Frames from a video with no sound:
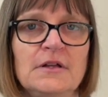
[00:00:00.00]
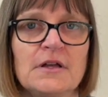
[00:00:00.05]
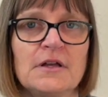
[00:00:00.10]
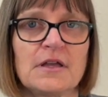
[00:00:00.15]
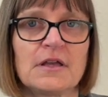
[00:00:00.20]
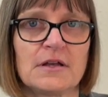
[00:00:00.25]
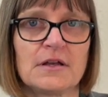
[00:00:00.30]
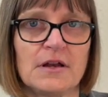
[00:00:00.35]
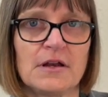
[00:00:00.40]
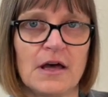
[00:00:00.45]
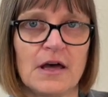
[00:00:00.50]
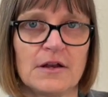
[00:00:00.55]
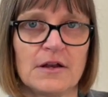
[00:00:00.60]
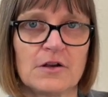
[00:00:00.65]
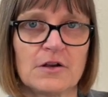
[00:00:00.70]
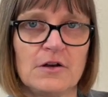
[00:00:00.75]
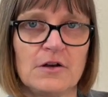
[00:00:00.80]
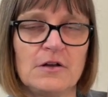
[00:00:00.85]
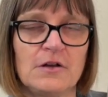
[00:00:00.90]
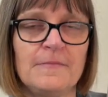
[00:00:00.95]

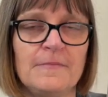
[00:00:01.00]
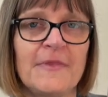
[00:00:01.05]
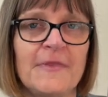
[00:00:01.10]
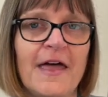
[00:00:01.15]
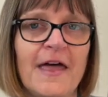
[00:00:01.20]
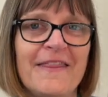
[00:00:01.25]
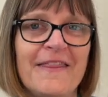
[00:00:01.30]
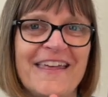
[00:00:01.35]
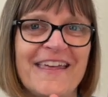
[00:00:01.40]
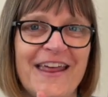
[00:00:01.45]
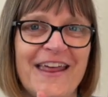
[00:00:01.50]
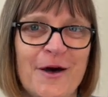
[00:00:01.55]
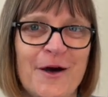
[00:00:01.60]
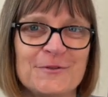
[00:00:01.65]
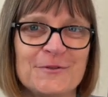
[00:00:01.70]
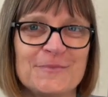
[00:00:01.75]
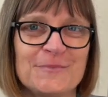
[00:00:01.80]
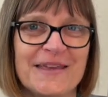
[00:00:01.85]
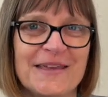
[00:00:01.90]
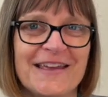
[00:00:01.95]
canonical, that
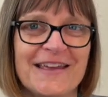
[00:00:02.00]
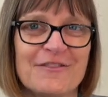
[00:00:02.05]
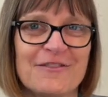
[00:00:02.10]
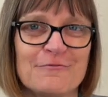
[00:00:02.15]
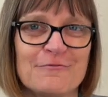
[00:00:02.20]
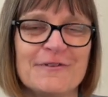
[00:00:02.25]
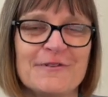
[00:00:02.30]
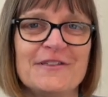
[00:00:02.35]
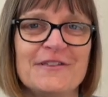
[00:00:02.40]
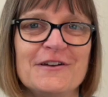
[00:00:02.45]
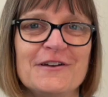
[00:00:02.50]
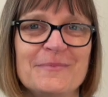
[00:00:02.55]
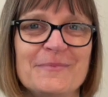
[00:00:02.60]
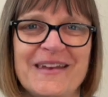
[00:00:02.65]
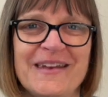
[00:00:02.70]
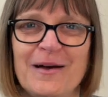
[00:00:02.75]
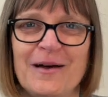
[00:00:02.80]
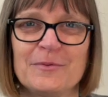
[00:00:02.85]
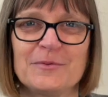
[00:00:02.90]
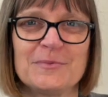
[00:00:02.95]
helps me get the rhythm
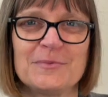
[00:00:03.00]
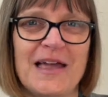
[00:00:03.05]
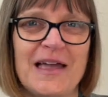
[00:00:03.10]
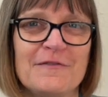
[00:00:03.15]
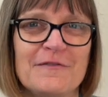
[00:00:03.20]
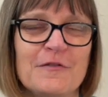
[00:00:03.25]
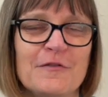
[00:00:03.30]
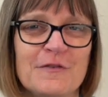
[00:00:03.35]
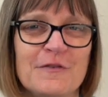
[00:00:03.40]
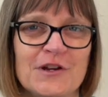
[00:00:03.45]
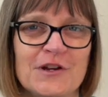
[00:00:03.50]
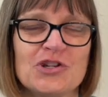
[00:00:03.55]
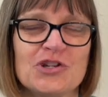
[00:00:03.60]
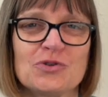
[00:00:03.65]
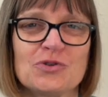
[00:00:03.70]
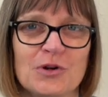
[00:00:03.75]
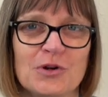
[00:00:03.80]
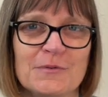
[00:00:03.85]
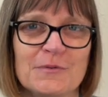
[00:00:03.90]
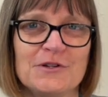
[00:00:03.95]
and helps me have a very
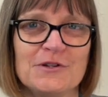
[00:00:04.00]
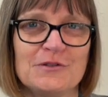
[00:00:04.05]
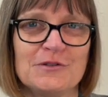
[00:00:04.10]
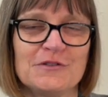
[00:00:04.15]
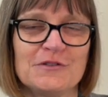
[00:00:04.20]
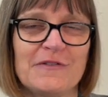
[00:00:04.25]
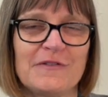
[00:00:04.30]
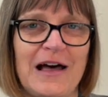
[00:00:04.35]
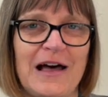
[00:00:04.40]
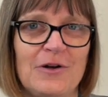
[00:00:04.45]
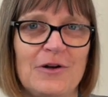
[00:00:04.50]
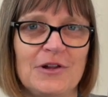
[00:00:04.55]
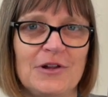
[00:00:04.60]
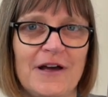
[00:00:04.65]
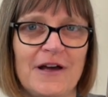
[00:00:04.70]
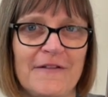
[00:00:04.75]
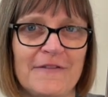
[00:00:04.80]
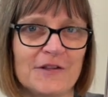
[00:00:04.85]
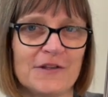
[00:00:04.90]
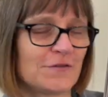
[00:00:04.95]
short reduced vowel
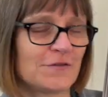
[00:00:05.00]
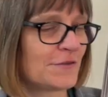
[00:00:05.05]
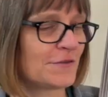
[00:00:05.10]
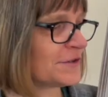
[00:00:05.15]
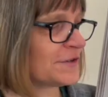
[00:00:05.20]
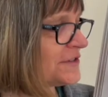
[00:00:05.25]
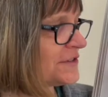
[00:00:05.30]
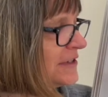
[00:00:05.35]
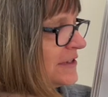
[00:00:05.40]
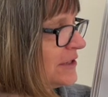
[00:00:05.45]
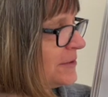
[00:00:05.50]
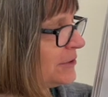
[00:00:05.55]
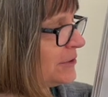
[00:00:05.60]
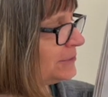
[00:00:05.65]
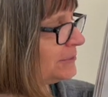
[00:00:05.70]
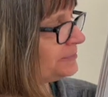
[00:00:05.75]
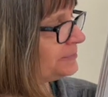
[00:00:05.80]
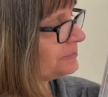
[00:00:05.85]
on this first syllable.